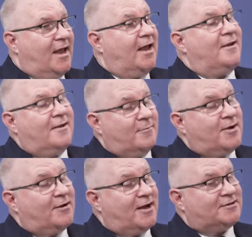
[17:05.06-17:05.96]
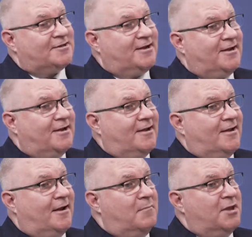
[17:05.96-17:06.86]
And paradoxically,
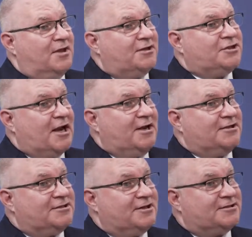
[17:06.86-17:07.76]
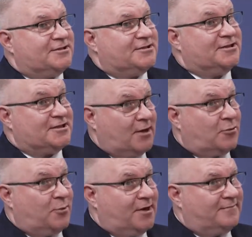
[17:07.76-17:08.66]
1 million Chinese citizens in South
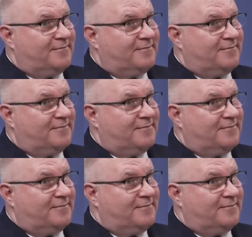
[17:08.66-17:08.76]
Korea.